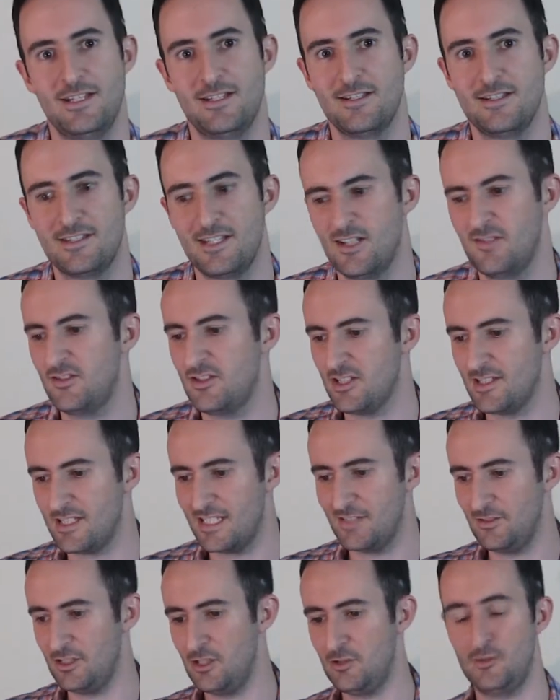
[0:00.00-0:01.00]
instead of just
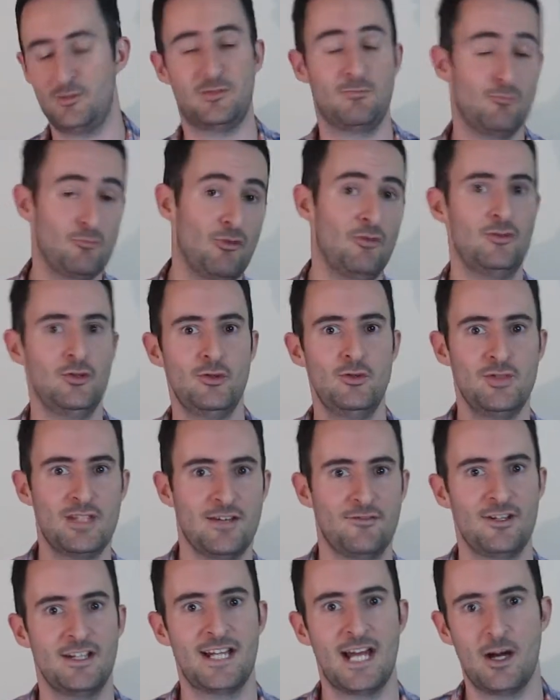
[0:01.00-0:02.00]
giving you reviews
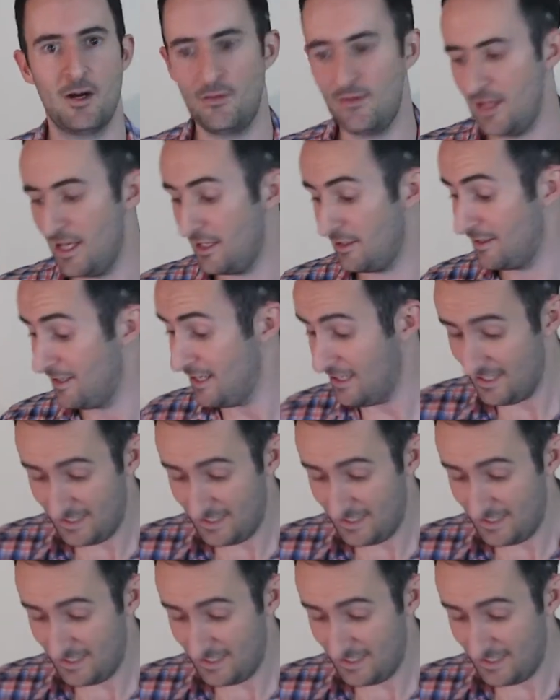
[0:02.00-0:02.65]
every now and then.